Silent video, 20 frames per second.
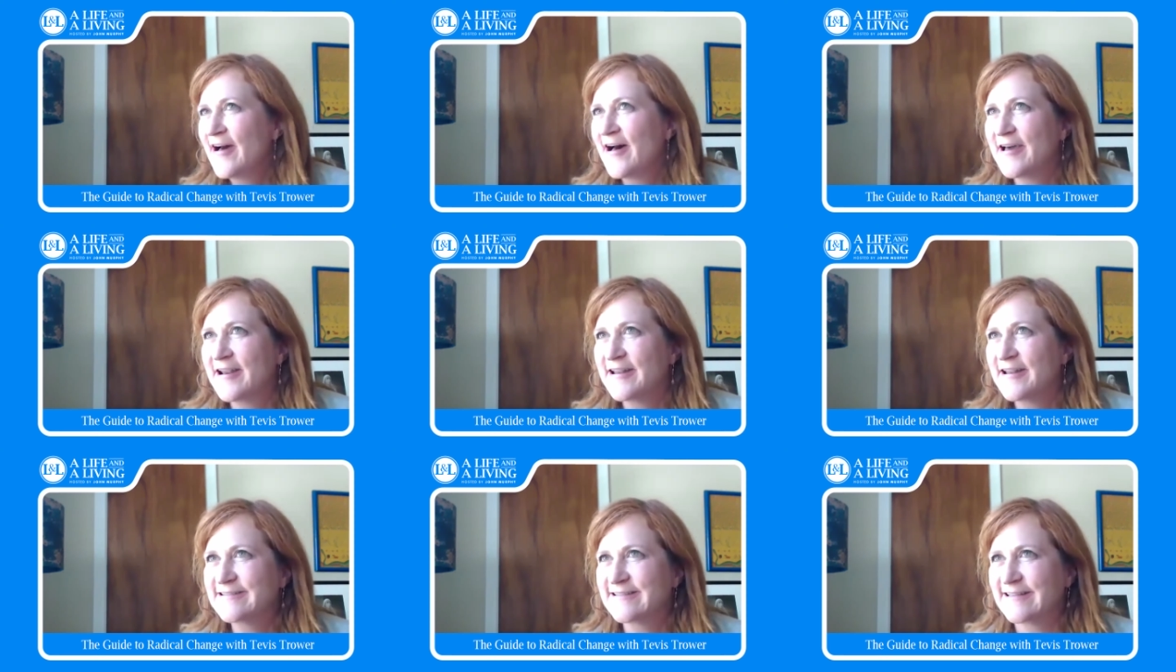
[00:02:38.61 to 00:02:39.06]

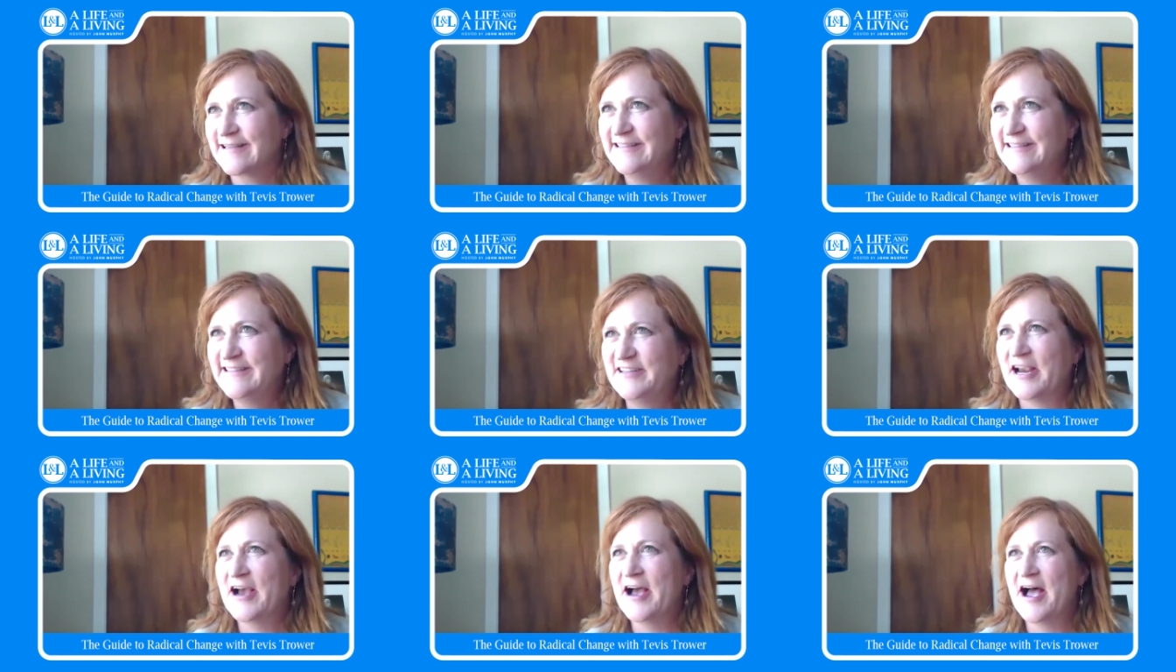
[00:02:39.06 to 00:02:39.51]
Honestly,
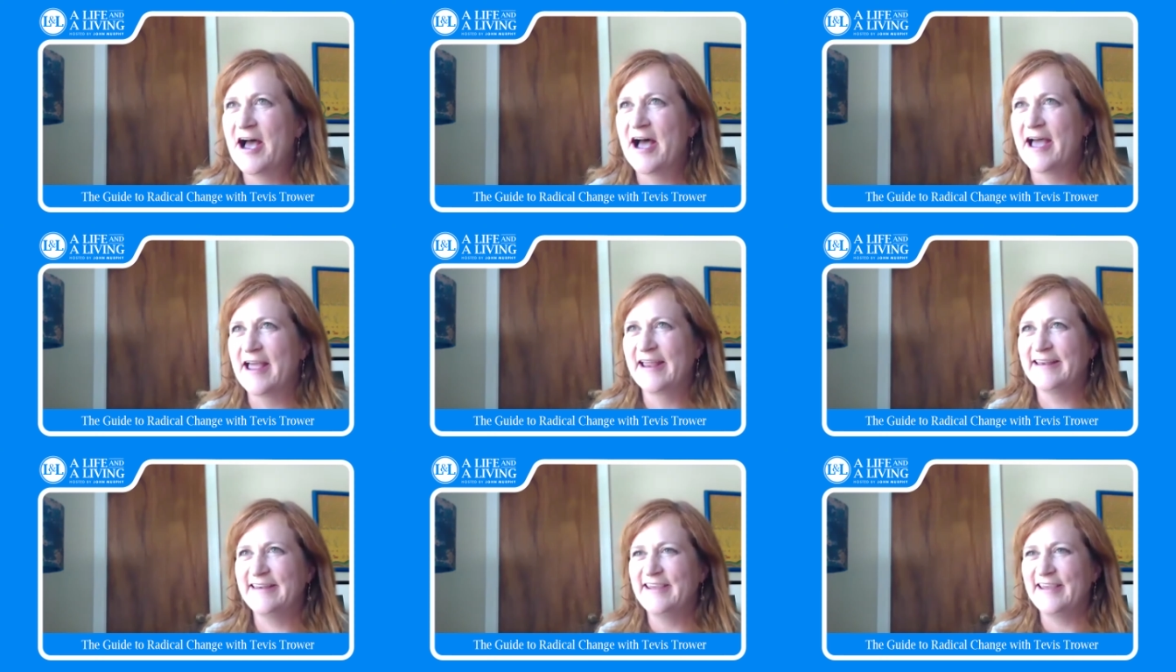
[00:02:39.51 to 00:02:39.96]

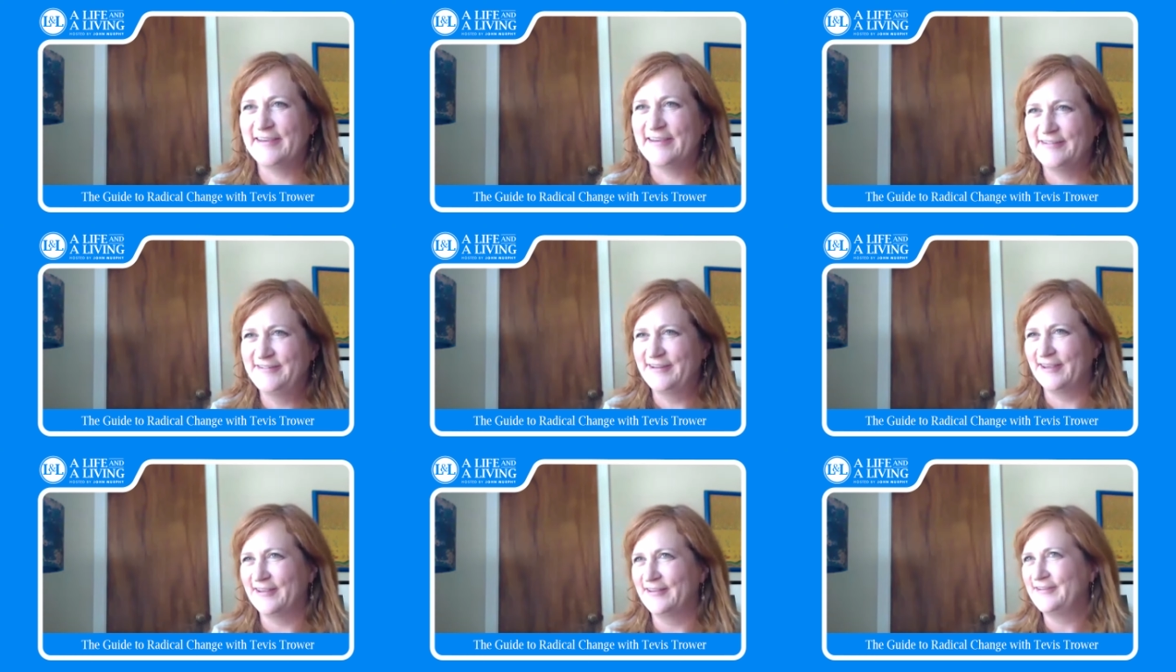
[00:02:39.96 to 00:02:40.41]
John,
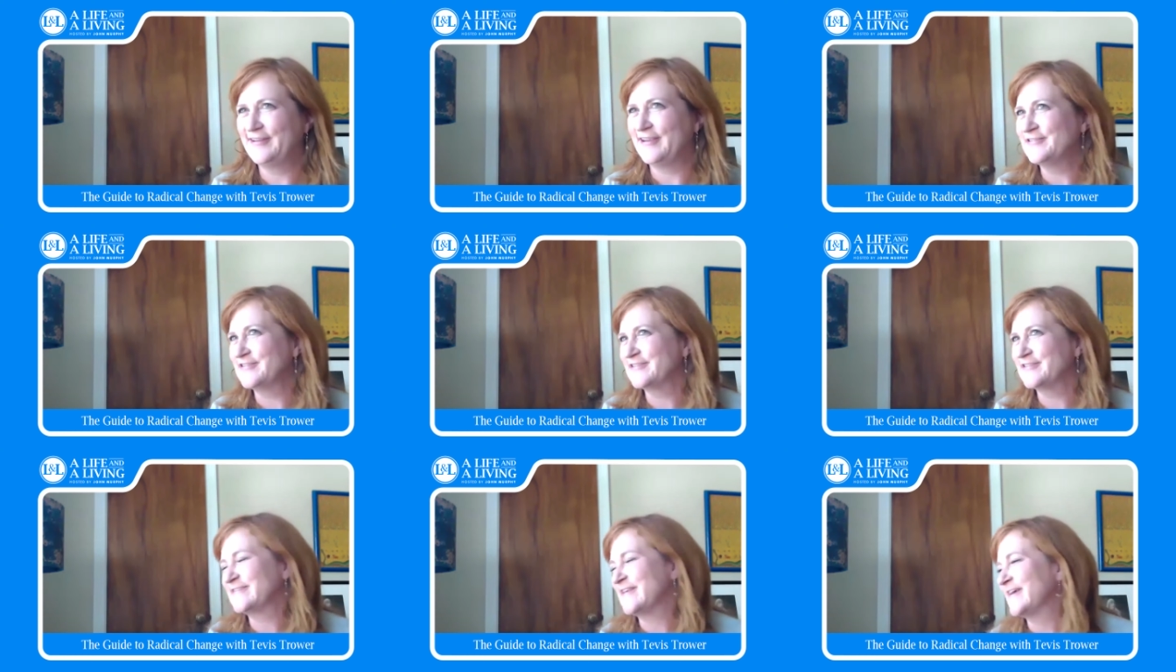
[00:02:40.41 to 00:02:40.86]
you
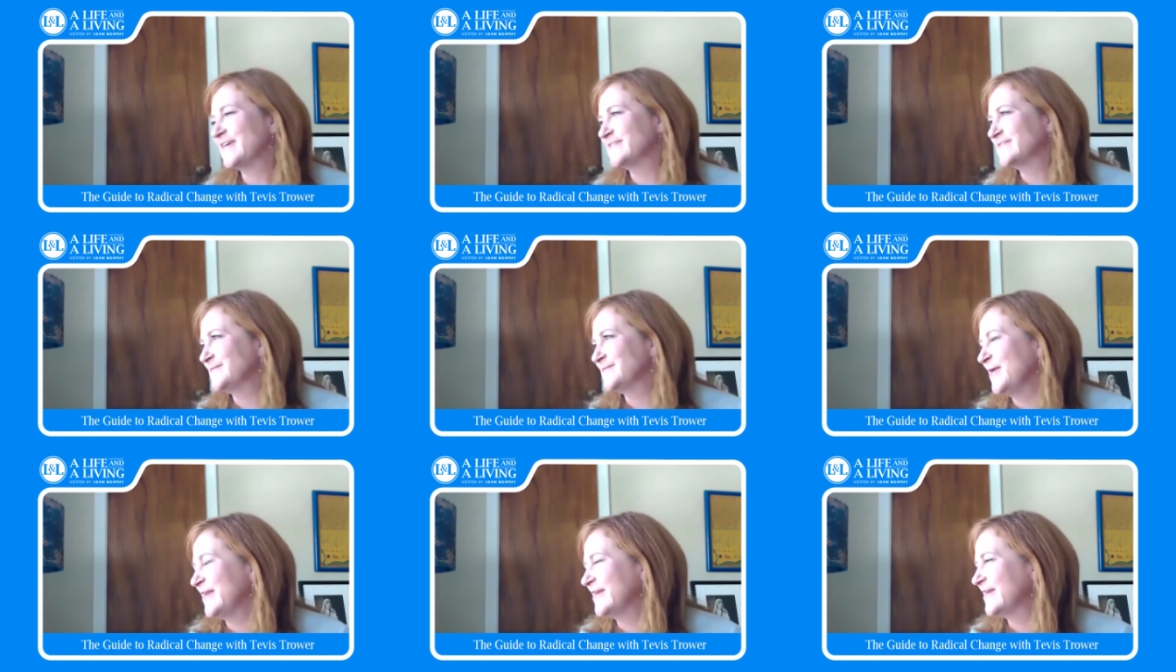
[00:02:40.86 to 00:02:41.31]
just
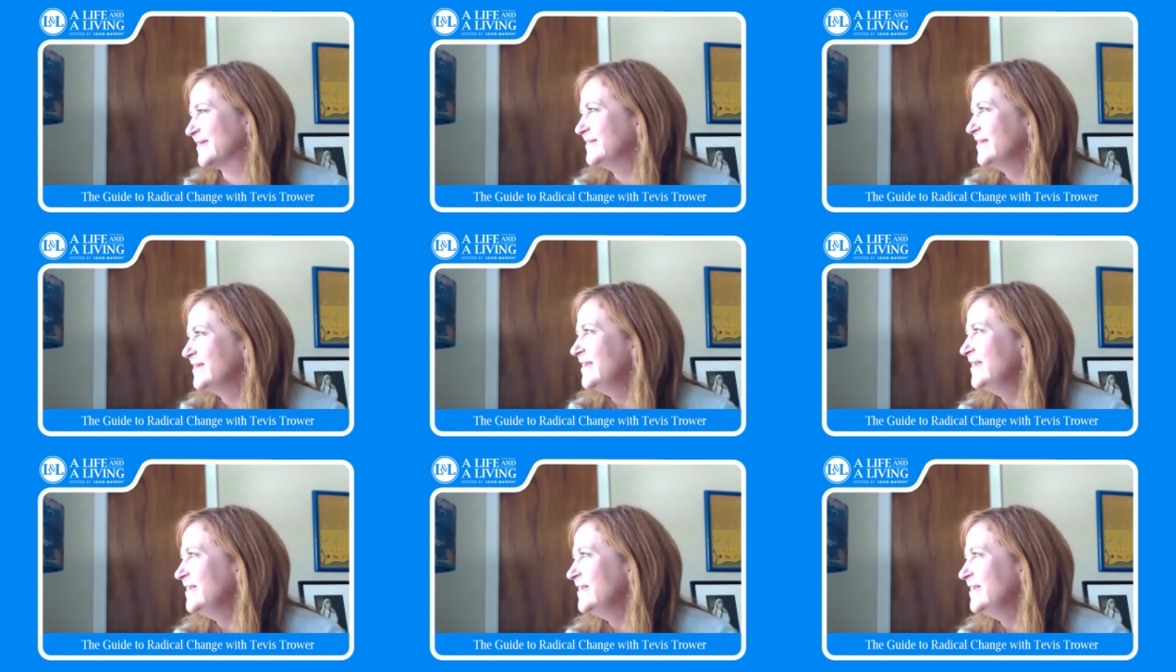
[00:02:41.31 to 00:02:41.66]
asked me to